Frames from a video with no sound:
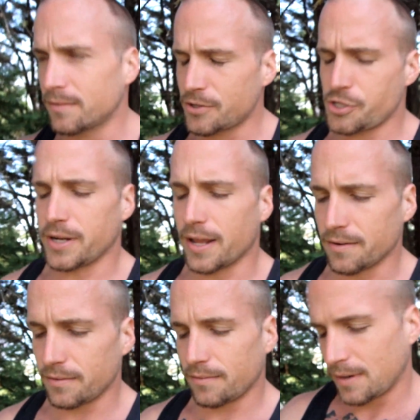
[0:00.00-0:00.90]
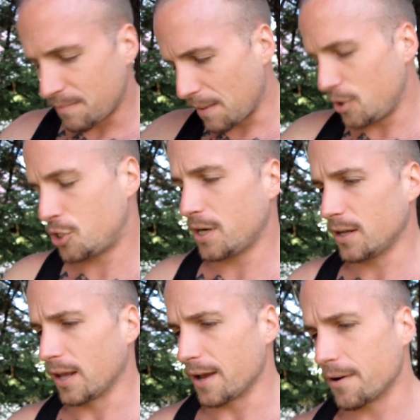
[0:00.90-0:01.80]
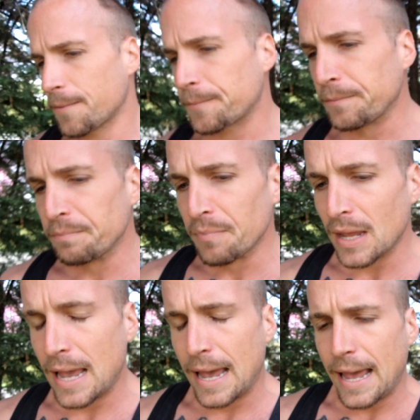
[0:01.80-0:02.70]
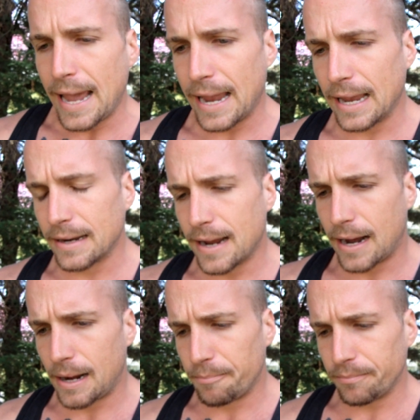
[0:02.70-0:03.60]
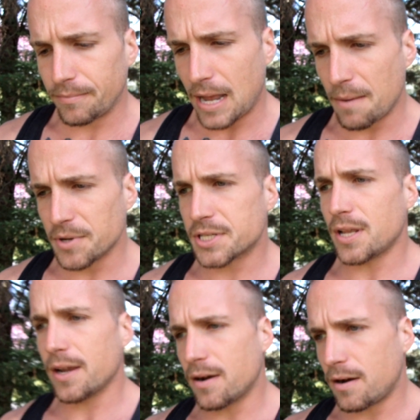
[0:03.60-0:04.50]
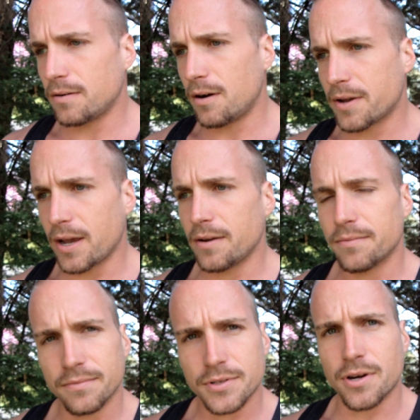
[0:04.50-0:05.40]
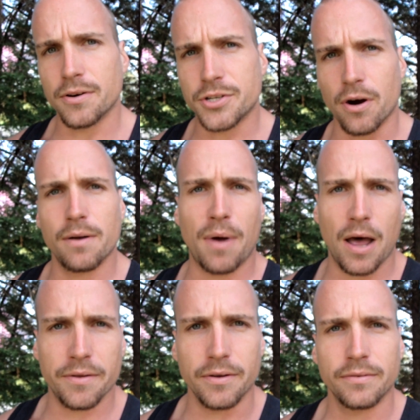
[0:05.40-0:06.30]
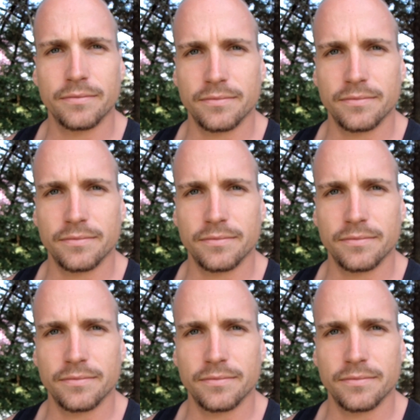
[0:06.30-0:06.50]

She didn't. Maybe she did later. And I'm just like, oh, okay, sorry to bother you.